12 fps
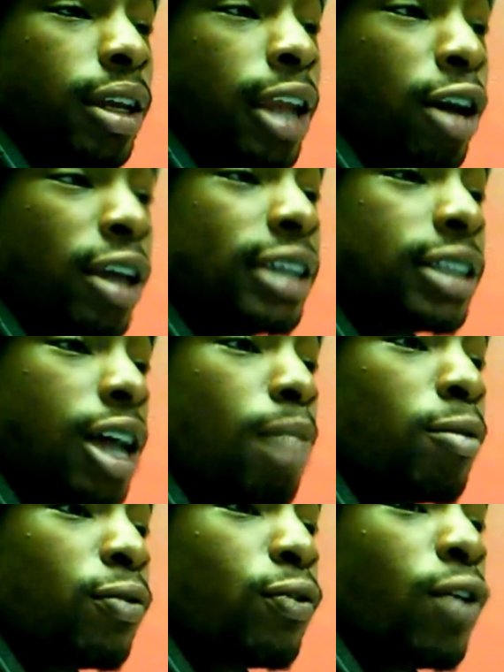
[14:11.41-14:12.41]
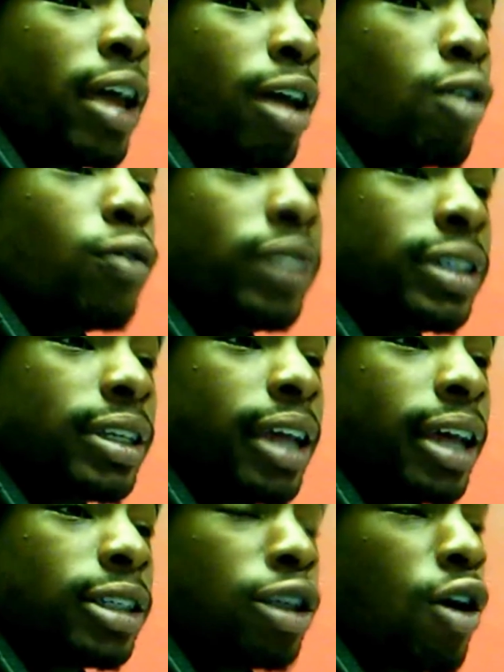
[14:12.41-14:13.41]
Now he's coming for Elvis
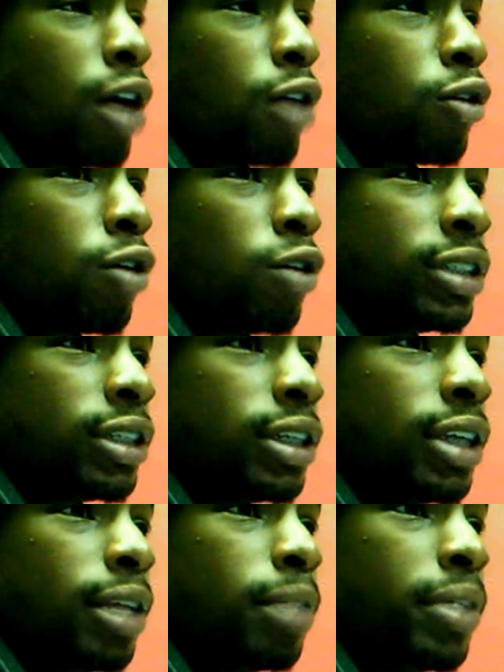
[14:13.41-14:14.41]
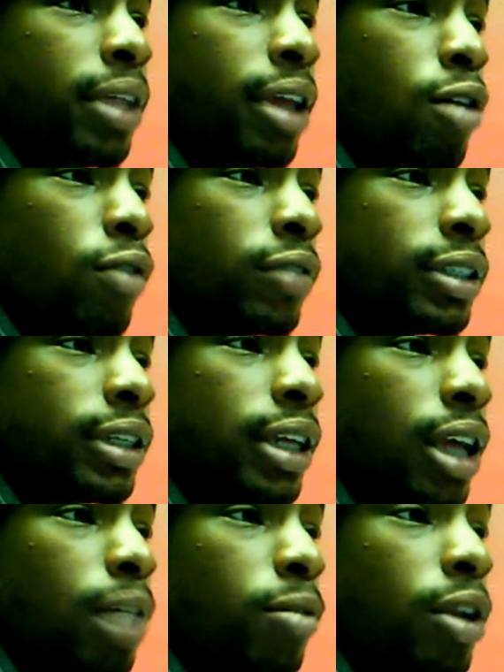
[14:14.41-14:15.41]
next. No, or did he beat Elvis and
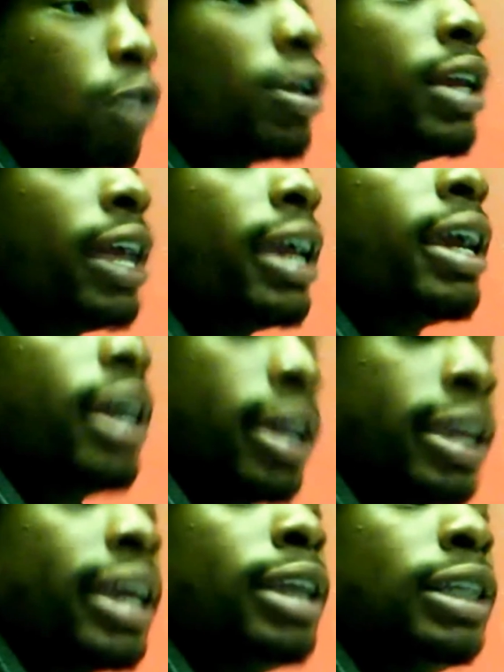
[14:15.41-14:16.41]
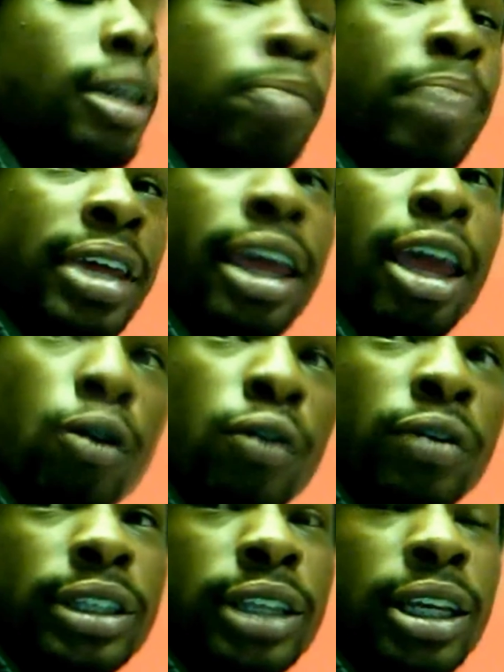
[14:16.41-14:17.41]
he coming? No, yeah, he beat
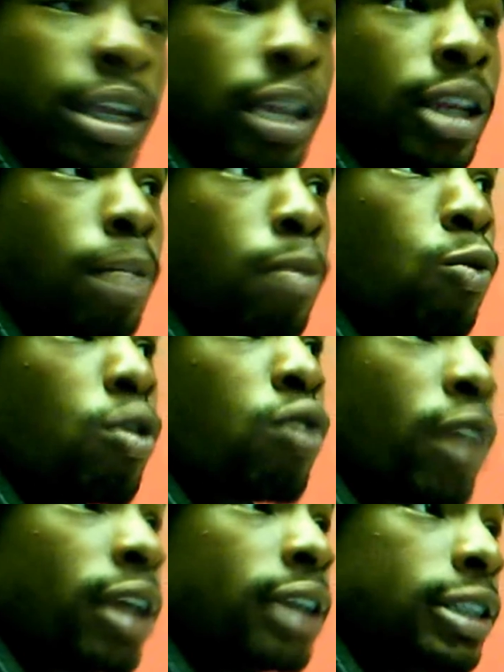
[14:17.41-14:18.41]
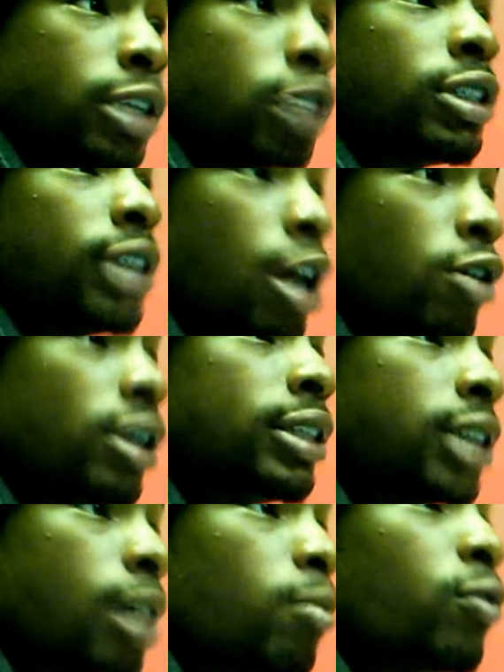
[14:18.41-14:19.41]
Elvis in number one record sales. Now
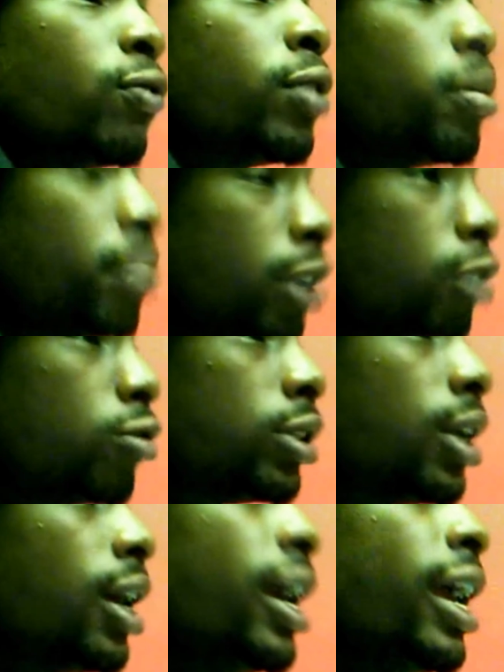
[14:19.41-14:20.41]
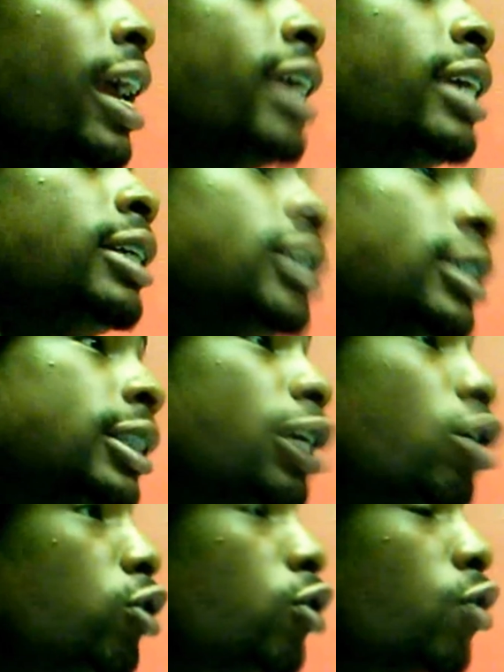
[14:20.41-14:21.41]
he's coming for the Beatles, and he's
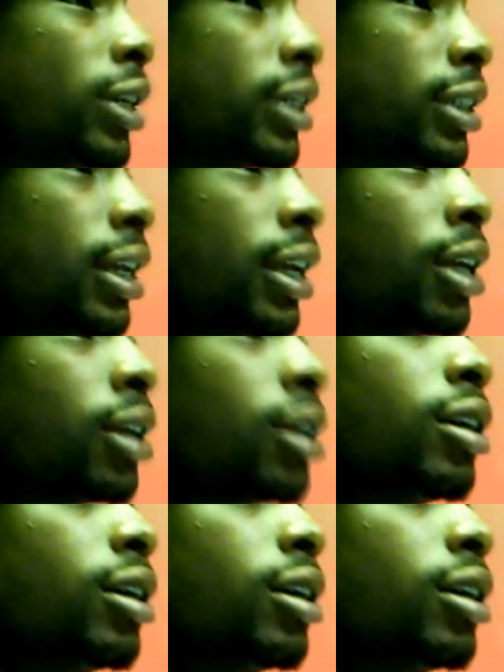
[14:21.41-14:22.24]
still doing this thing.